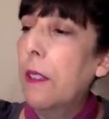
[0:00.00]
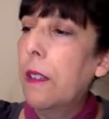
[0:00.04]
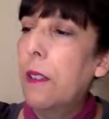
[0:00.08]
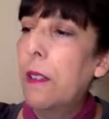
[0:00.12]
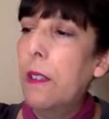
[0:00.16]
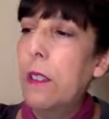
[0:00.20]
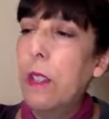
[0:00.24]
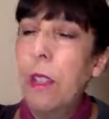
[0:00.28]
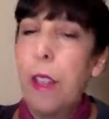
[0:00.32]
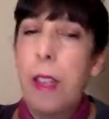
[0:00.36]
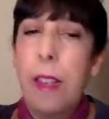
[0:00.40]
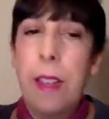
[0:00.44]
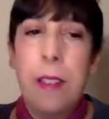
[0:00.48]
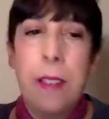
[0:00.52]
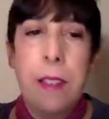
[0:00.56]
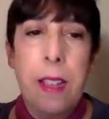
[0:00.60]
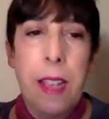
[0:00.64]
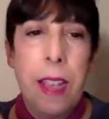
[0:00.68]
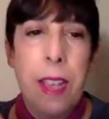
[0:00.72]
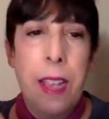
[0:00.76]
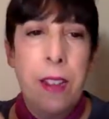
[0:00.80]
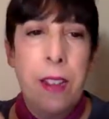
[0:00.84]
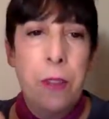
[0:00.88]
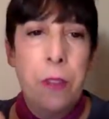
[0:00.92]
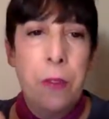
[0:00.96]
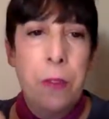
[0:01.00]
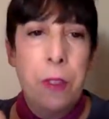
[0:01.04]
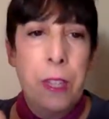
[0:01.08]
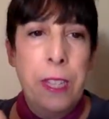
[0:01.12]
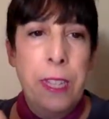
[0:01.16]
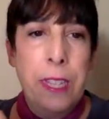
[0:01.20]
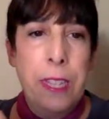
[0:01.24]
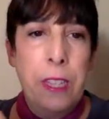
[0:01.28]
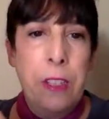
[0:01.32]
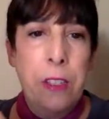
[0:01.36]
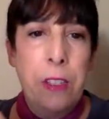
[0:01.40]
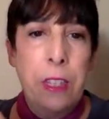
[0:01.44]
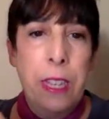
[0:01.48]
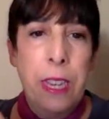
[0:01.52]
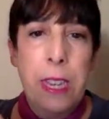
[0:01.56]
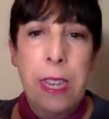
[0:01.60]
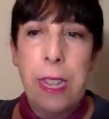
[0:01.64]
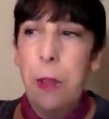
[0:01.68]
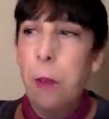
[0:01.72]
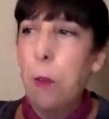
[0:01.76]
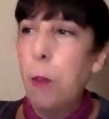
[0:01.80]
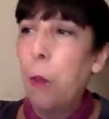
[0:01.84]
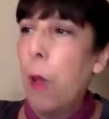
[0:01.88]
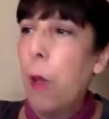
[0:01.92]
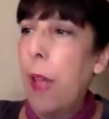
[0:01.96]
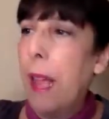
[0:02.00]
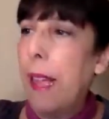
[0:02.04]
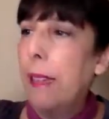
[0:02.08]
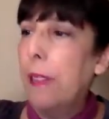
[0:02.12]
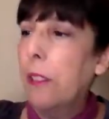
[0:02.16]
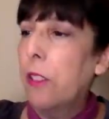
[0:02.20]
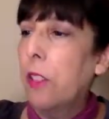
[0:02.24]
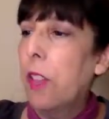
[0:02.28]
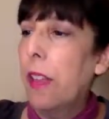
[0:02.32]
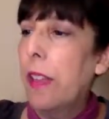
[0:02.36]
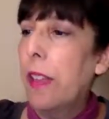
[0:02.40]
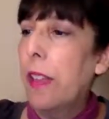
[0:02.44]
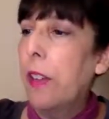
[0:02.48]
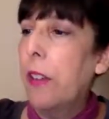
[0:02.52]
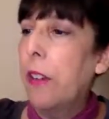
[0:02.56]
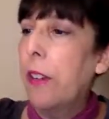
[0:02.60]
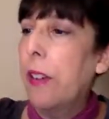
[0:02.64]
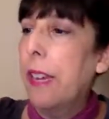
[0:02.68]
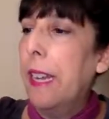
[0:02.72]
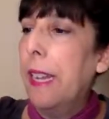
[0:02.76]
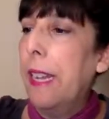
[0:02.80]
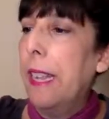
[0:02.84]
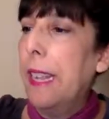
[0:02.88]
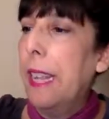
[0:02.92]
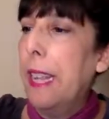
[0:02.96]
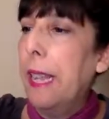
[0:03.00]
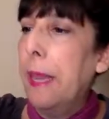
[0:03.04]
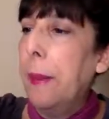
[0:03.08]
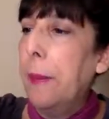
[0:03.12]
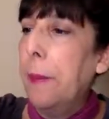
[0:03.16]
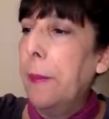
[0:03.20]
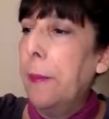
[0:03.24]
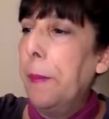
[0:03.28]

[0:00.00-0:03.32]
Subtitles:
So I don't feel like there's any wax on it or anything.